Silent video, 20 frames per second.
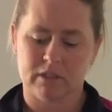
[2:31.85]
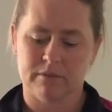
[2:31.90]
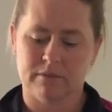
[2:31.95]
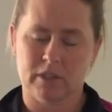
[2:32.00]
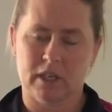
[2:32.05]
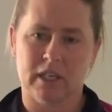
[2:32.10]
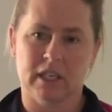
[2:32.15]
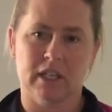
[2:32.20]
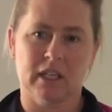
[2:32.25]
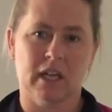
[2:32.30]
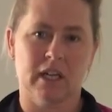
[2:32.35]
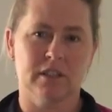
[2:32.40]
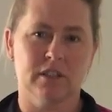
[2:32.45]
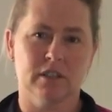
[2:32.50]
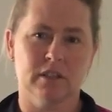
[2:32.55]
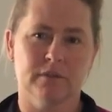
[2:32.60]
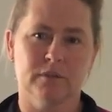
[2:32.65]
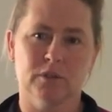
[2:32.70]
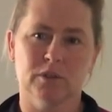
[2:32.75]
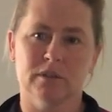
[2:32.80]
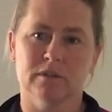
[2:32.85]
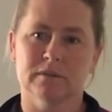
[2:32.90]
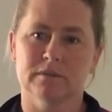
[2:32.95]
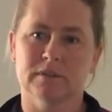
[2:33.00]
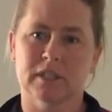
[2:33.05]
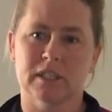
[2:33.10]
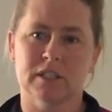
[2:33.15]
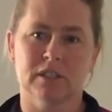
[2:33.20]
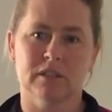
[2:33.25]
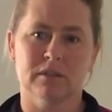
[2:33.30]
for any larger fruit and
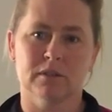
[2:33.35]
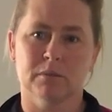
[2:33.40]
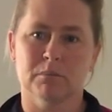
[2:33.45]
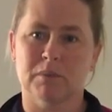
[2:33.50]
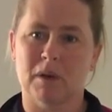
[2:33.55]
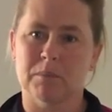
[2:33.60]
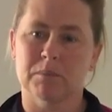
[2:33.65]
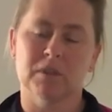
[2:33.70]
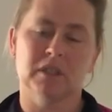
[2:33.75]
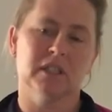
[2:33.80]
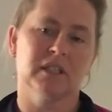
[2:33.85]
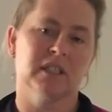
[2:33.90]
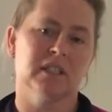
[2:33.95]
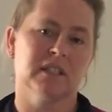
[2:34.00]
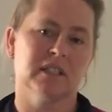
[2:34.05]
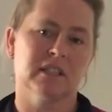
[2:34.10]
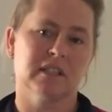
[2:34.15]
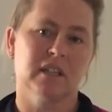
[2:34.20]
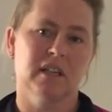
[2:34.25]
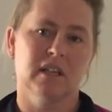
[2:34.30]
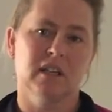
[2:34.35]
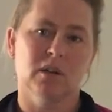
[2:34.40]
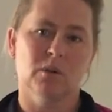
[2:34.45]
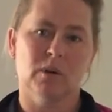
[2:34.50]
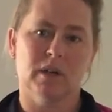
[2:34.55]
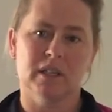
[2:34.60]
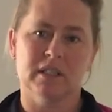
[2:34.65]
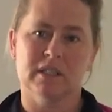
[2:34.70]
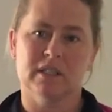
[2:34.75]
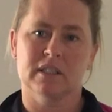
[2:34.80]
veg or pumpkin that's
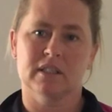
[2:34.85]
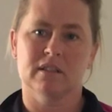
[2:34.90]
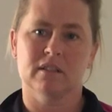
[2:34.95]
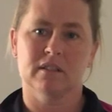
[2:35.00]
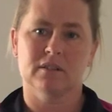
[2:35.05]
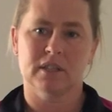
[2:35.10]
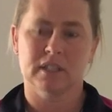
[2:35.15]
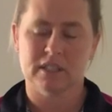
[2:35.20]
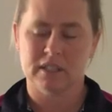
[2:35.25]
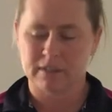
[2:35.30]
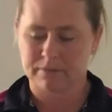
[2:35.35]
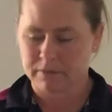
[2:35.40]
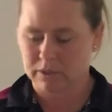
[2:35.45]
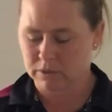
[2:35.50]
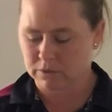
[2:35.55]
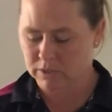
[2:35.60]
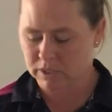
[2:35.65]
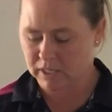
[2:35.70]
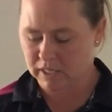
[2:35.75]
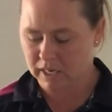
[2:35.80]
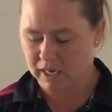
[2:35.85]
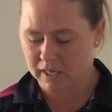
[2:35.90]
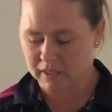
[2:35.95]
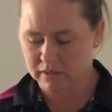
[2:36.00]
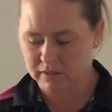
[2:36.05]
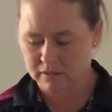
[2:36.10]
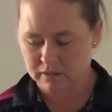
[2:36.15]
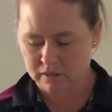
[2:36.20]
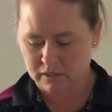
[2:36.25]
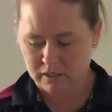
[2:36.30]
quite difficult to cut.
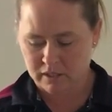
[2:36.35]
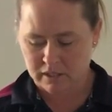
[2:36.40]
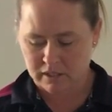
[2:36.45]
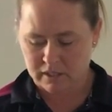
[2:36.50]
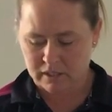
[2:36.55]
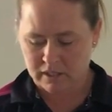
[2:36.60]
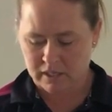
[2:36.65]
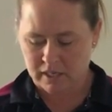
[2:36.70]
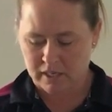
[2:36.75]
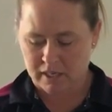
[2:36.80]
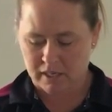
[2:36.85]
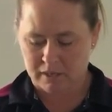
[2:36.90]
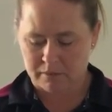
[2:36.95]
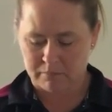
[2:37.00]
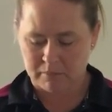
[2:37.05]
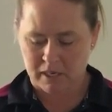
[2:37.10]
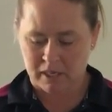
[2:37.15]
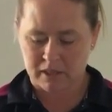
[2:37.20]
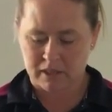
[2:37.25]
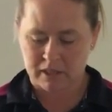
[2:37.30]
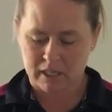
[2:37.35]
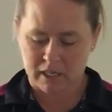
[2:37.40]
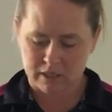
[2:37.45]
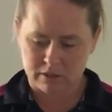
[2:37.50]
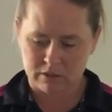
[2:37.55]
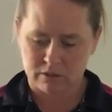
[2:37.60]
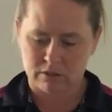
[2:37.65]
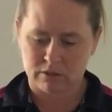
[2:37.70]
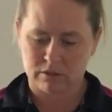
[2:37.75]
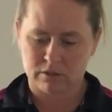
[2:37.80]
And
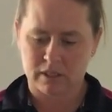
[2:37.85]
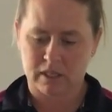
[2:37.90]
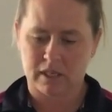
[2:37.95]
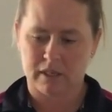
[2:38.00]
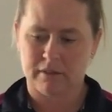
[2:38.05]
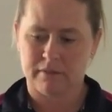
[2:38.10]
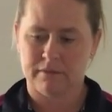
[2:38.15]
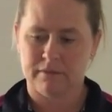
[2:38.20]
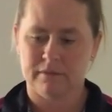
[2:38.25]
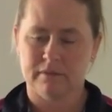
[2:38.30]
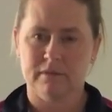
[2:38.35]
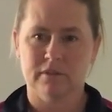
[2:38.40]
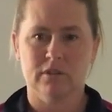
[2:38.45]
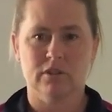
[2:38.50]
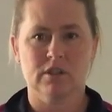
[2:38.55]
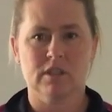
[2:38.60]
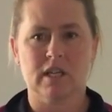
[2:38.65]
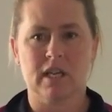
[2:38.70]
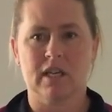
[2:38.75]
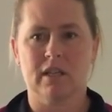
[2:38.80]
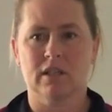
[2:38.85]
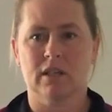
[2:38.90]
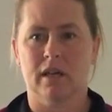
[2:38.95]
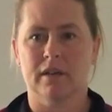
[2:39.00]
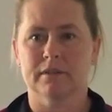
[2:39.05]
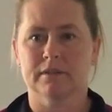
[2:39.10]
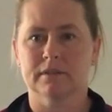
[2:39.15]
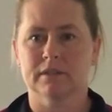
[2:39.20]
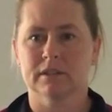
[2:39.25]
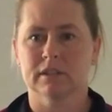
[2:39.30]
then you have your steak knife
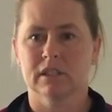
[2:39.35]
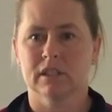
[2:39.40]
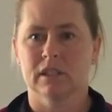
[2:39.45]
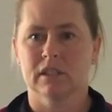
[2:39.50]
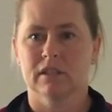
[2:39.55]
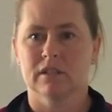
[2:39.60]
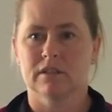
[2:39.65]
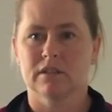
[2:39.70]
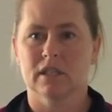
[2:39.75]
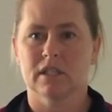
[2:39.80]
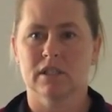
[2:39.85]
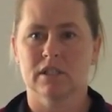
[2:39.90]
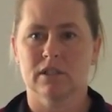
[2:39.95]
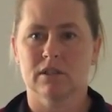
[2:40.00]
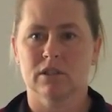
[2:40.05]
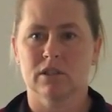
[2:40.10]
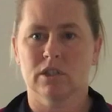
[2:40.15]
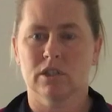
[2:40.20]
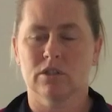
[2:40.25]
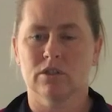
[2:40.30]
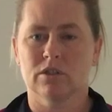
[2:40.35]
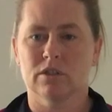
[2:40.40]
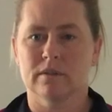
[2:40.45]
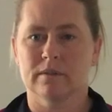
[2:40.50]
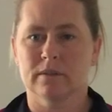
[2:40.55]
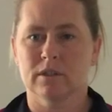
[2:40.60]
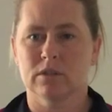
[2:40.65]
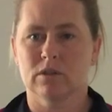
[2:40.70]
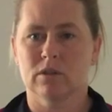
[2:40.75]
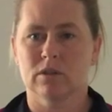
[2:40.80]
that you can use
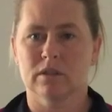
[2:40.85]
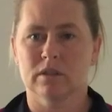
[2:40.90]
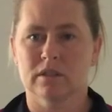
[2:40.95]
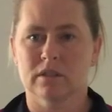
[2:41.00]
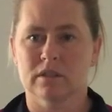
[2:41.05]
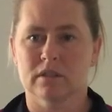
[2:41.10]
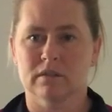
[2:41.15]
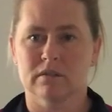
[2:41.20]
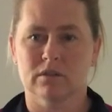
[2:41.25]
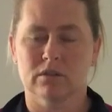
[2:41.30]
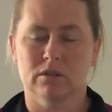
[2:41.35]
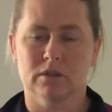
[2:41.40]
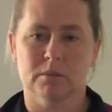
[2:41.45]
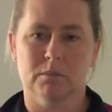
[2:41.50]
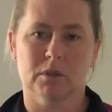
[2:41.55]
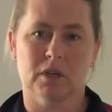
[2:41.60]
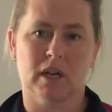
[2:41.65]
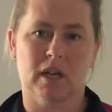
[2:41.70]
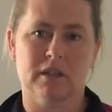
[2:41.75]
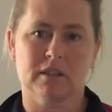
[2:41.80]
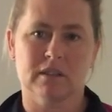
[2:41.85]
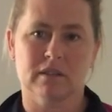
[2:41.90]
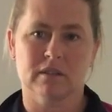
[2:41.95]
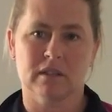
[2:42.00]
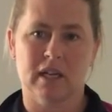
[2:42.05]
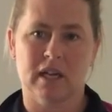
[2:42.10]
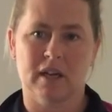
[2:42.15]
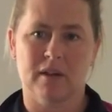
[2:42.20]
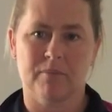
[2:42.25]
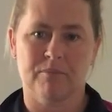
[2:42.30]
for cooked products,
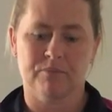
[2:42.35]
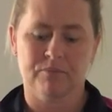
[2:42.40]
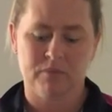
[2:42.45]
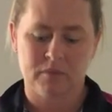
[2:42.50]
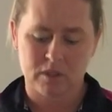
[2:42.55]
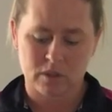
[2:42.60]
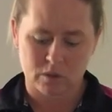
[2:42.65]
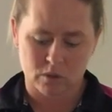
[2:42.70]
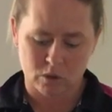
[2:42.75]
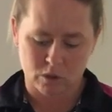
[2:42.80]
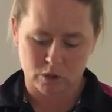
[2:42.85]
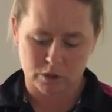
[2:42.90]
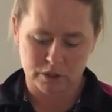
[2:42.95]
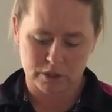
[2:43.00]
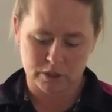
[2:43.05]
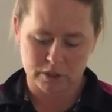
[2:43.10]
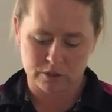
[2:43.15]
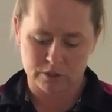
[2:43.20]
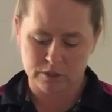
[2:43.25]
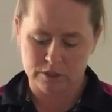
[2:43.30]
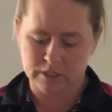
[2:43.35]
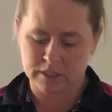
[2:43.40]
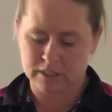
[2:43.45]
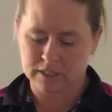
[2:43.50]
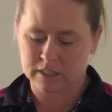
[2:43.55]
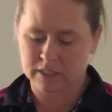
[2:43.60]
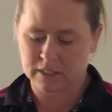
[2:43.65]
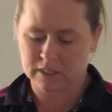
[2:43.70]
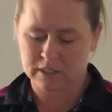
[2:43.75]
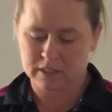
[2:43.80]
or you can use
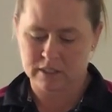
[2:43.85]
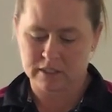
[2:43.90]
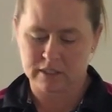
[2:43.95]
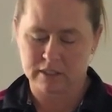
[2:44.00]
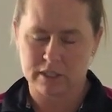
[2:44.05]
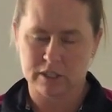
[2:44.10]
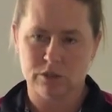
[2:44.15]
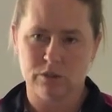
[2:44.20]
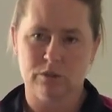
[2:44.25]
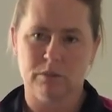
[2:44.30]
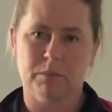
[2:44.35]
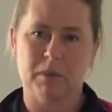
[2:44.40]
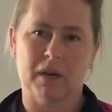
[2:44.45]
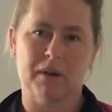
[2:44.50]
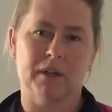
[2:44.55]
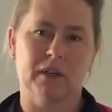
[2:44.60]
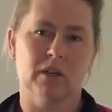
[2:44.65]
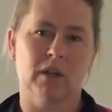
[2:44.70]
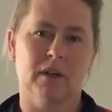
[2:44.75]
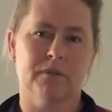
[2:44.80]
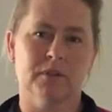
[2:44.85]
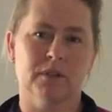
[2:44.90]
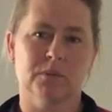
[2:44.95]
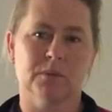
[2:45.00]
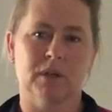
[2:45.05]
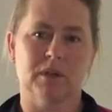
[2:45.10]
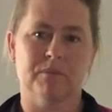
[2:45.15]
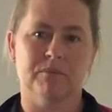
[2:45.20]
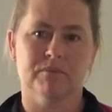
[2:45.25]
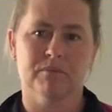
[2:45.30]
this as an additional paring knife as
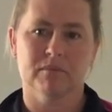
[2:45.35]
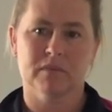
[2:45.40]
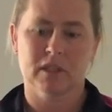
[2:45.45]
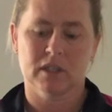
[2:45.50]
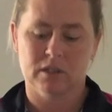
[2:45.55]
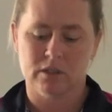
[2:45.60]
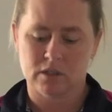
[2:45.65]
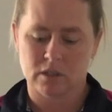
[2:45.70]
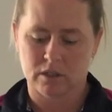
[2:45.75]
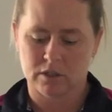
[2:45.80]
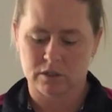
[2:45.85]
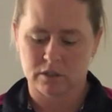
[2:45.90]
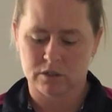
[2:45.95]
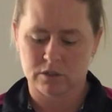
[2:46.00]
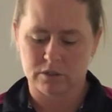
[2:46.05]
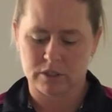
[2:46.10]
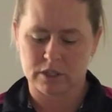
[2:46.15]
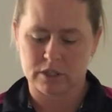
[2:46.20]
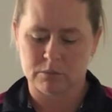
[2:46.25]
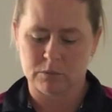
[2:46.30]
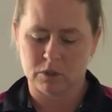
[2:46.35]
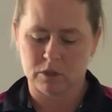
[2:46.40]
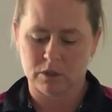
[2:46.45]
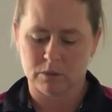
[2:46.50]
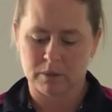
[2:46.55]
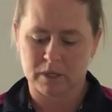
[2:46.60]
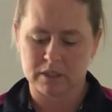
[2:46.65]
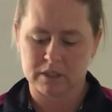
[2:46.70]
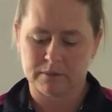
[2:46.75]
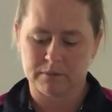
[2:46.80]
well. So the 3 smaller
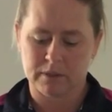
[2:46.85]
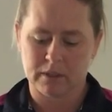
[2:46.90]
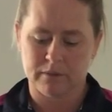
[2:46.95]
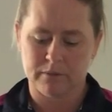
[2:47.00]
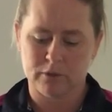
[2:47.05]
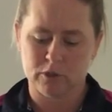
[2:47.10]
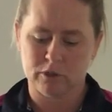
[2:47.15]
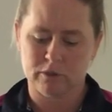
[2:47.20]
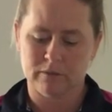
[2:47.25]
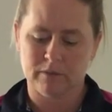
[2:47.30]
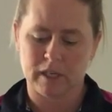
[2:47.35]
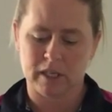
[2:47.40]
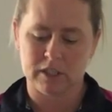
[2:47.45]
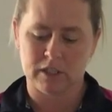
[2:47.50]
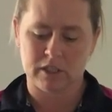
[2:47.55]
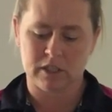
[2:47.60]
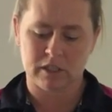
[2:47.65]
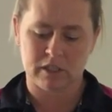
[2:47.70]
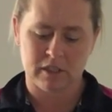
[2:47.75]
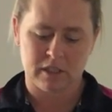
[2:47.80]
ones for your fruit and veg,